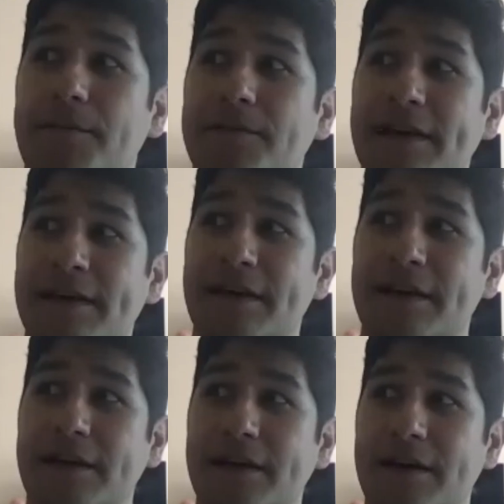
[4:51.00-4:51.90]

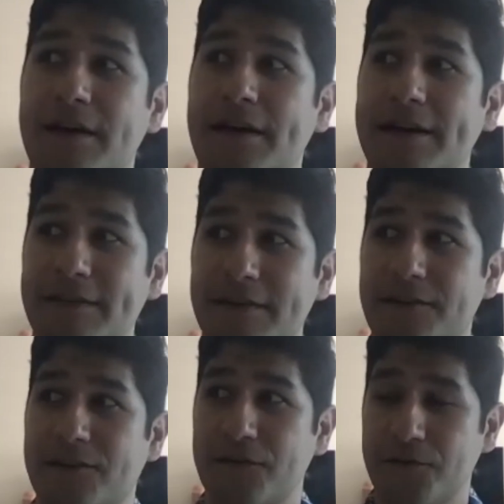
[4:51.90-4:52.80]
taking an
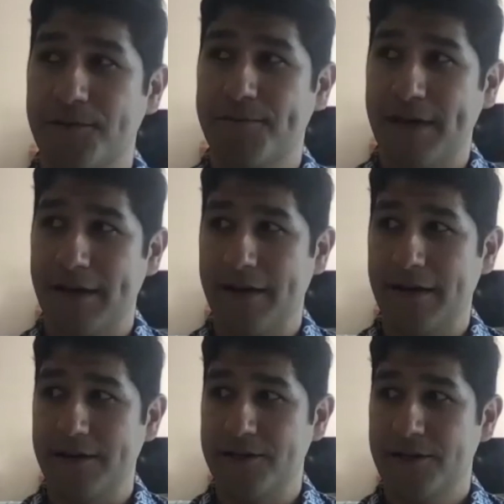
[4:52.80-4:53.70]
idea to the
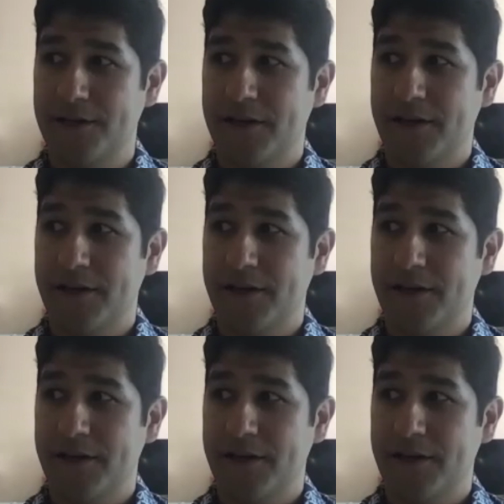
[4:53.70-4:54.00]
page